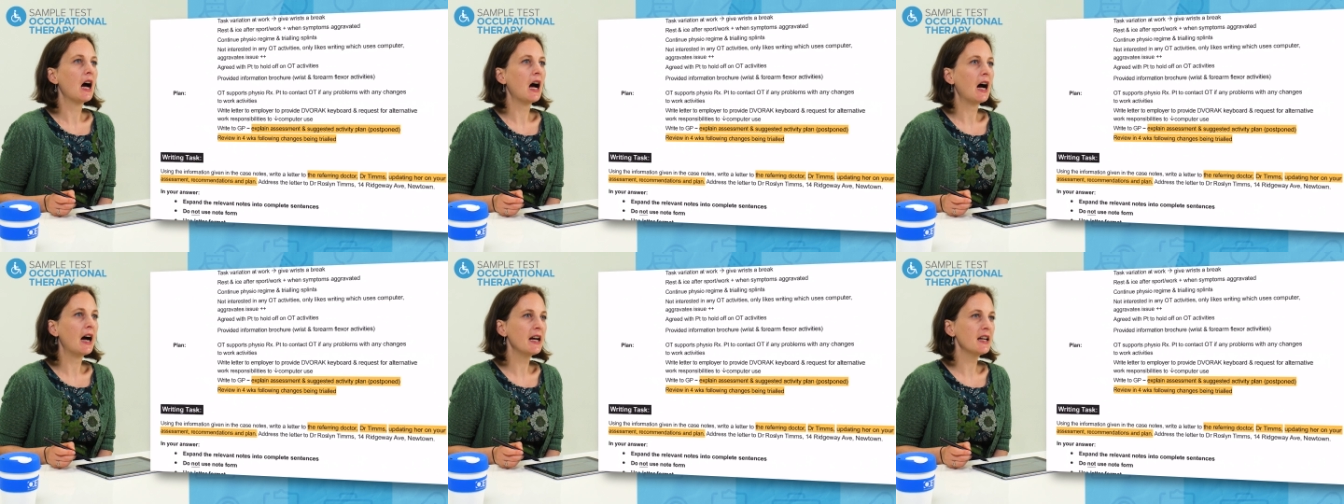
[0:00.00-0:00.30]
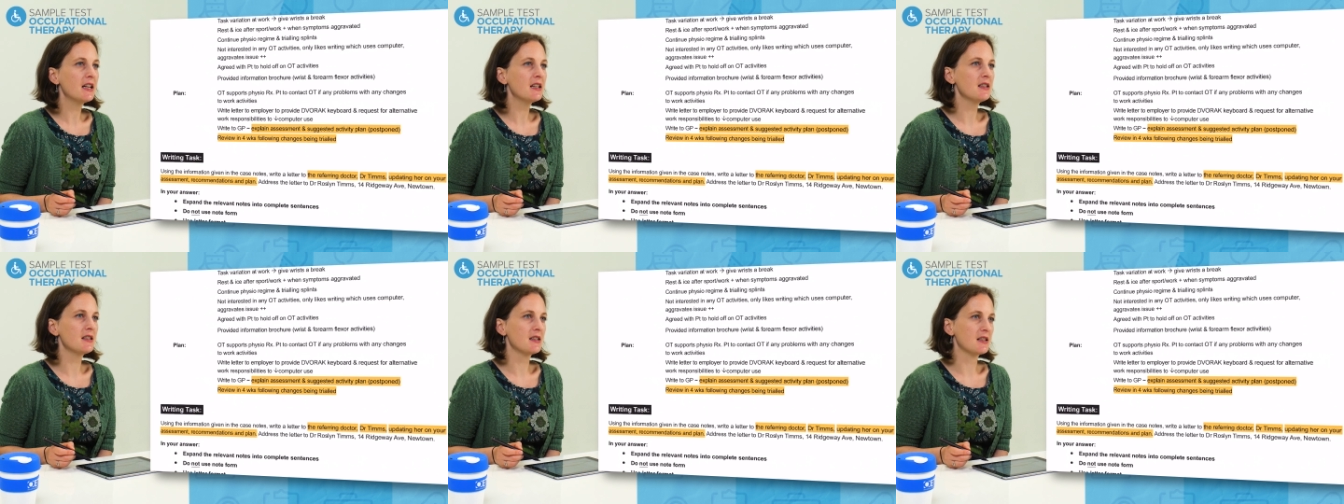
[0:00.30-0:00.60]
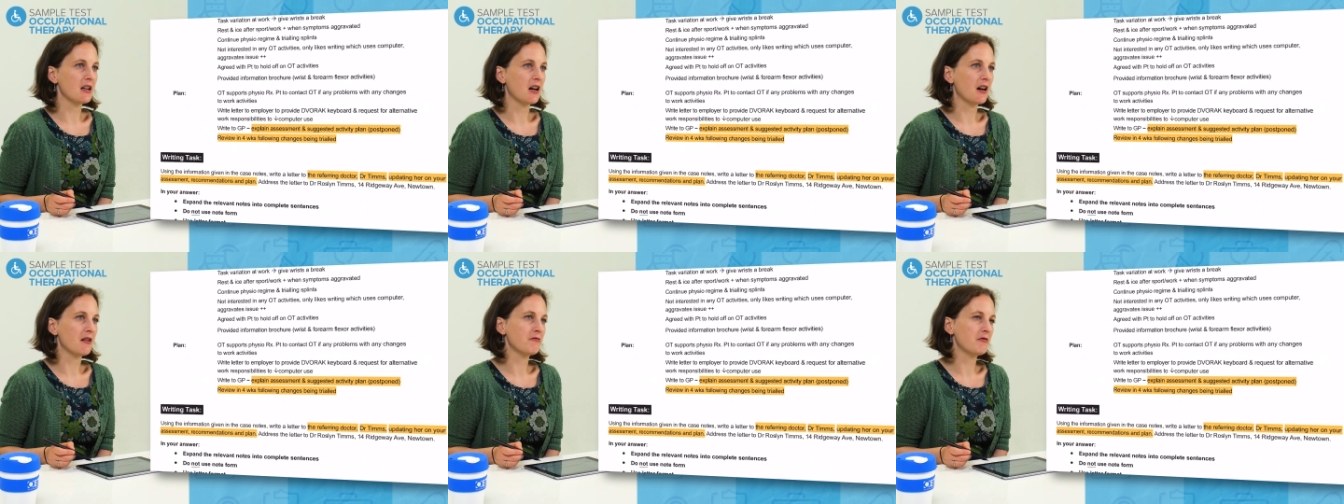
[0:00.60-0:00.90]
I can
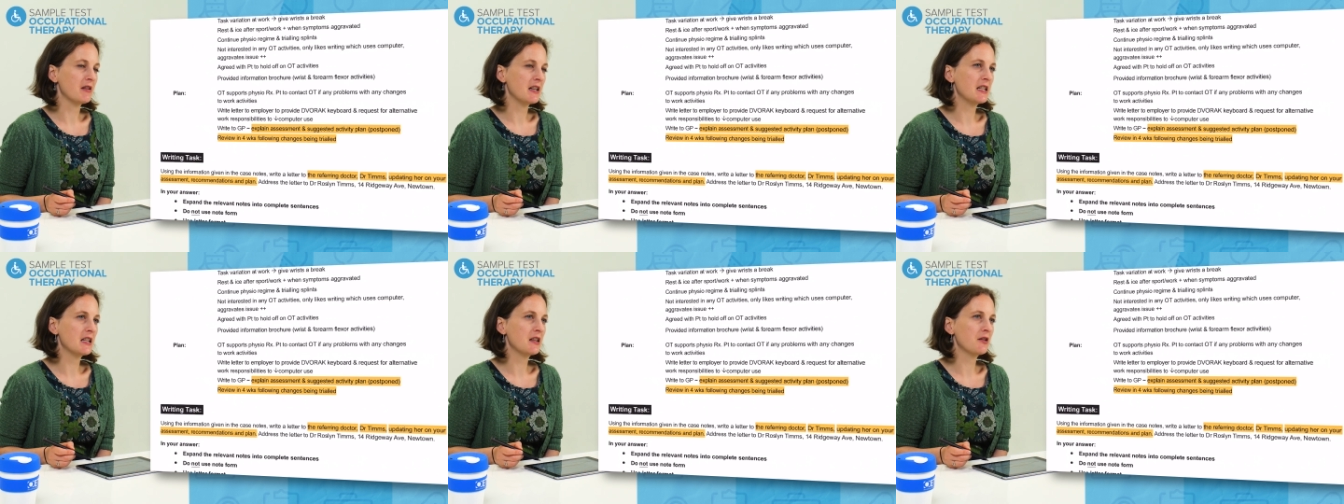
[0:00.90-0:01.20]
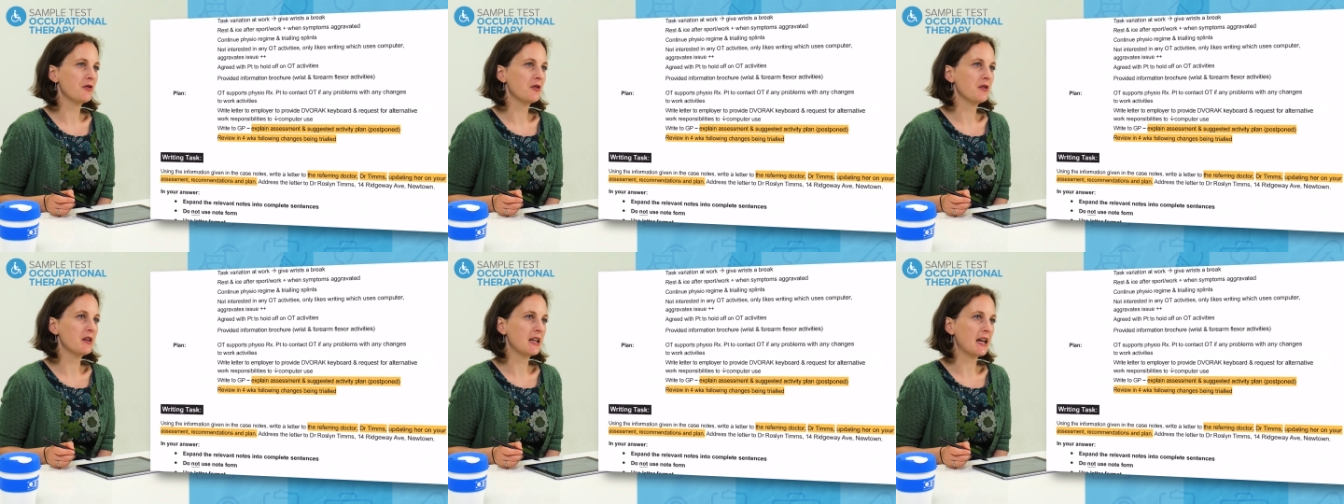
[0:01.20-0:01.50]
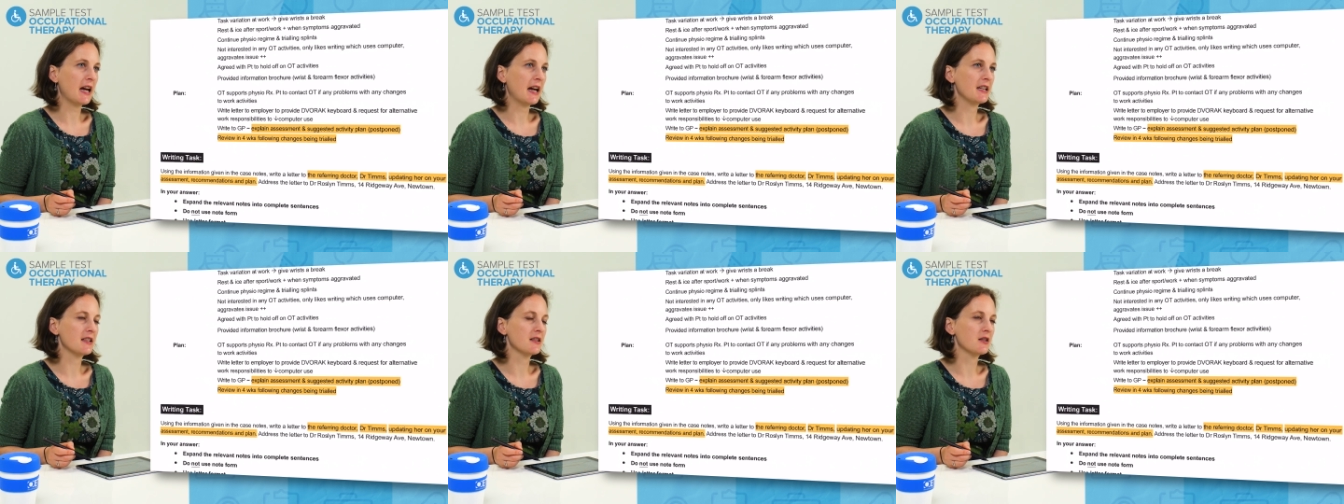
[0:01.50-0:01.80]
start reading through the
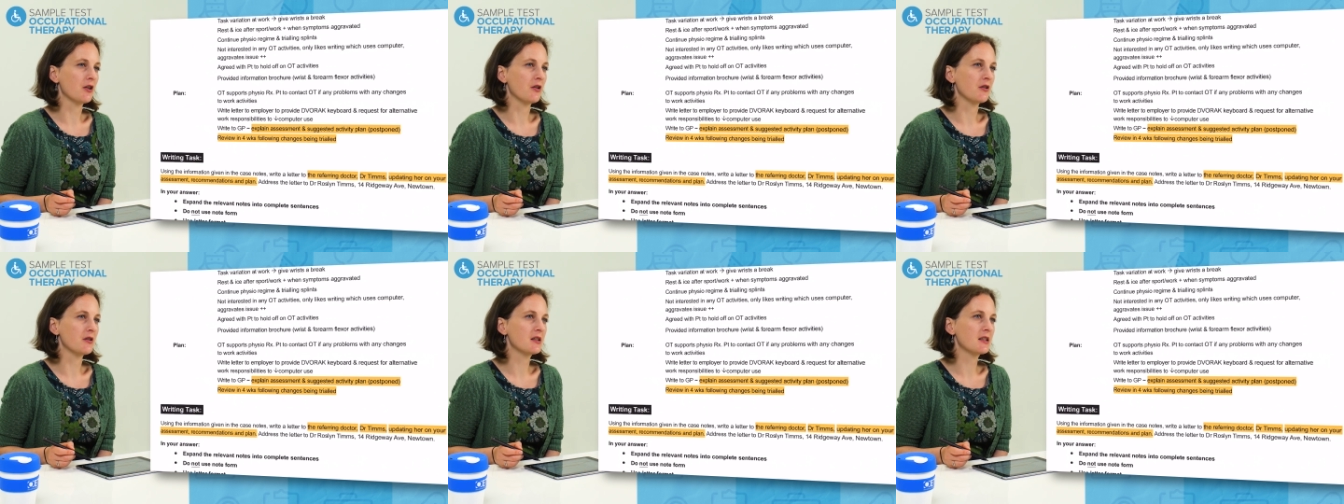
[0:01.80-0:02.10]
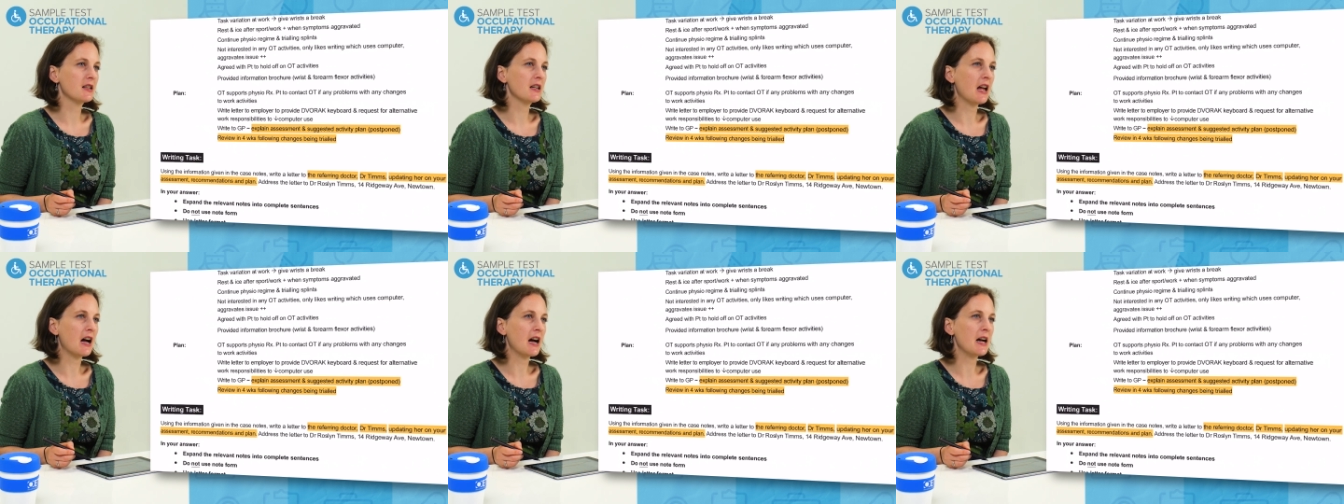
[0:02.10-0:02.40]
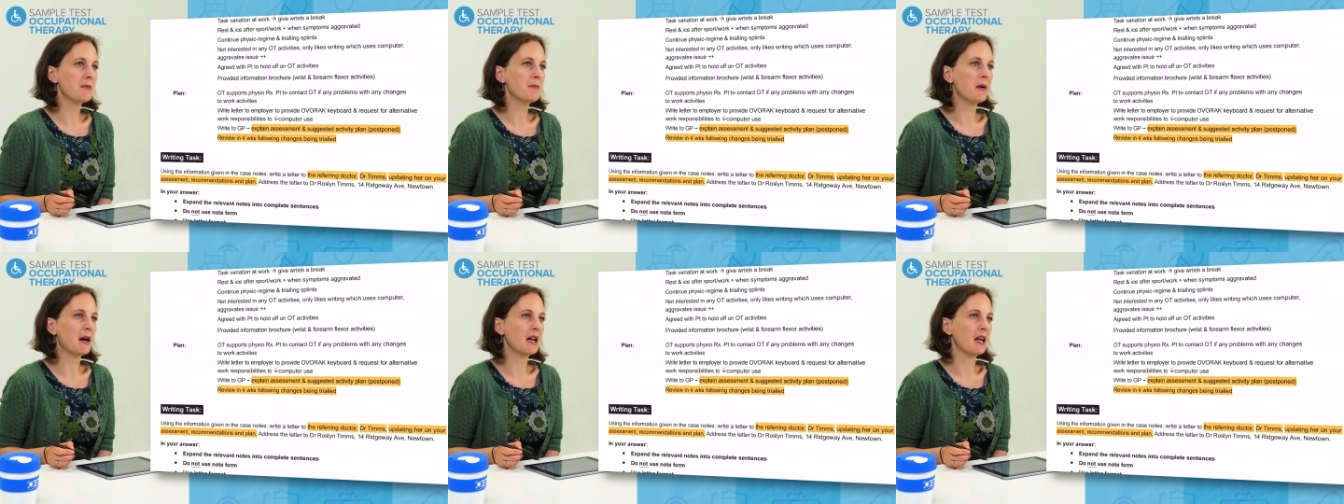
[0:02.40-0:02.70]
case notes
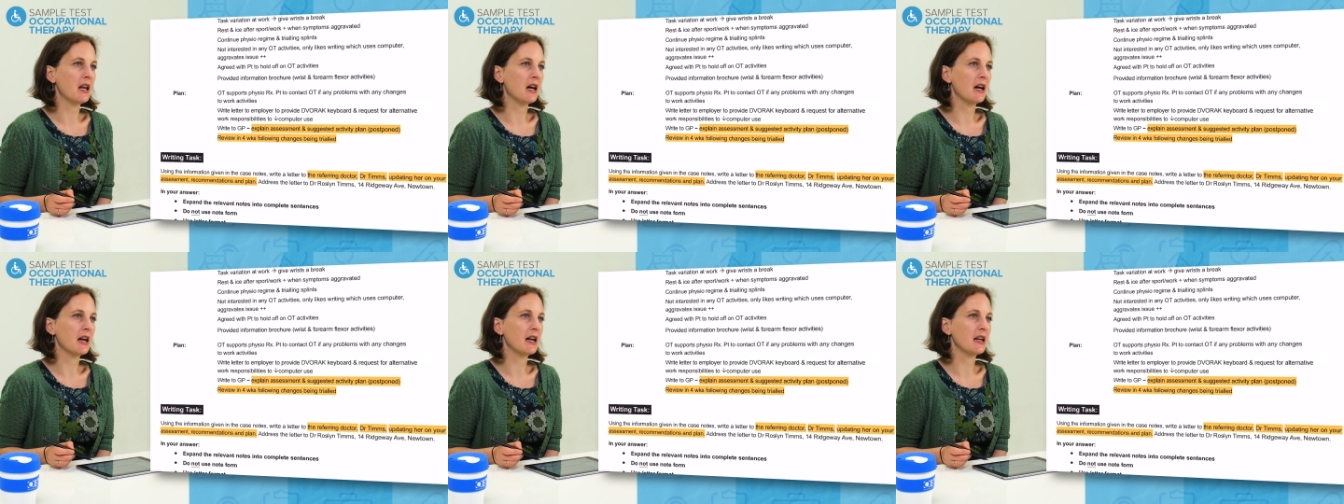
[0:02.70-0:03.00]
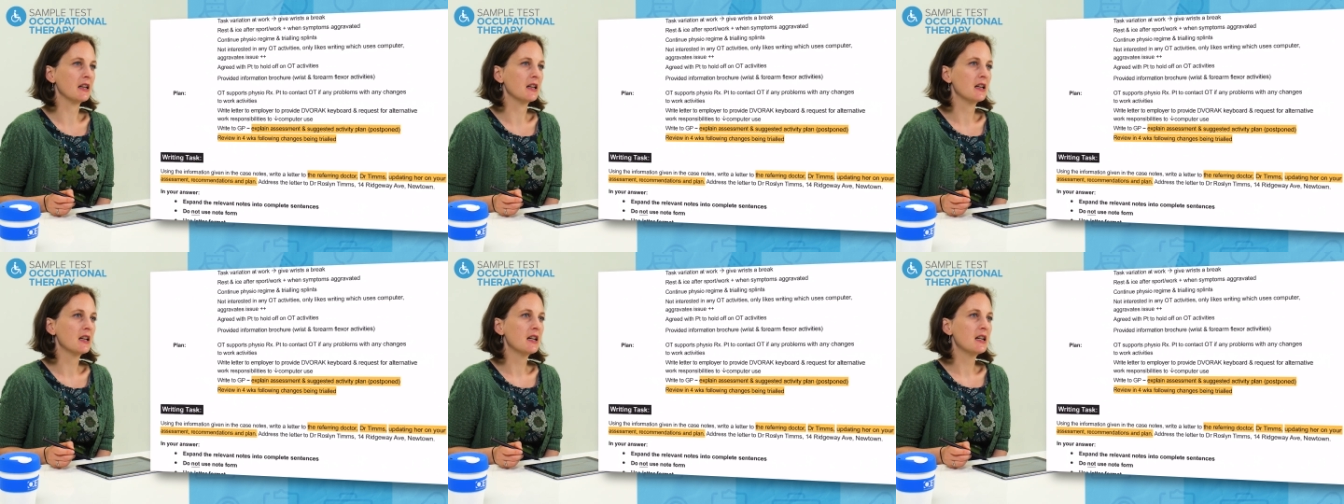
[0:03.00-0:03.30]
line by line,